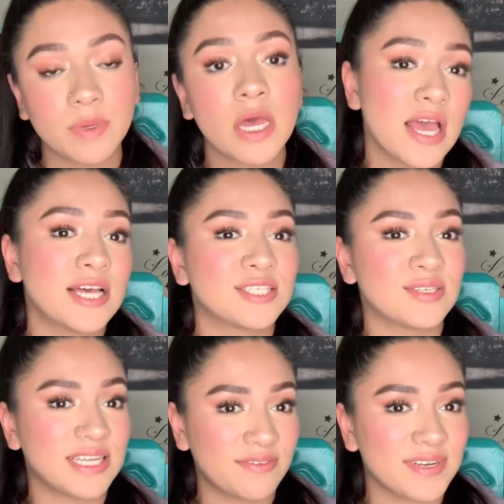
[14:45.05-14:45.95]
so
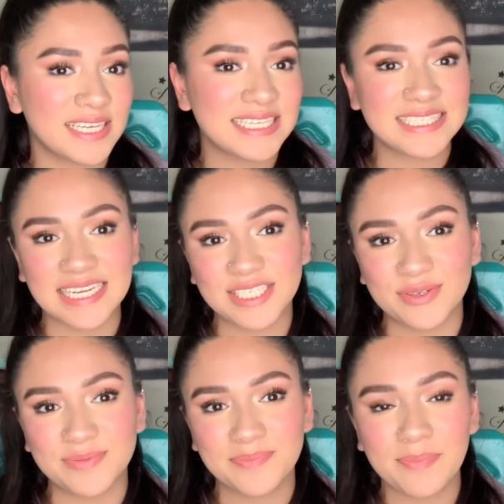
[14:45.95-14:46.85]
definitely stay tuned.
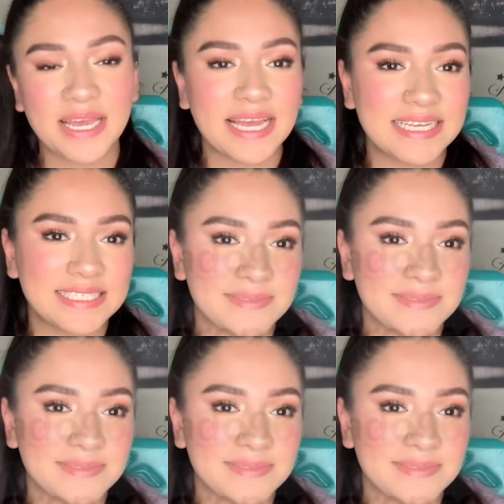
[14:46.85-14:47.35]
Bye, guys.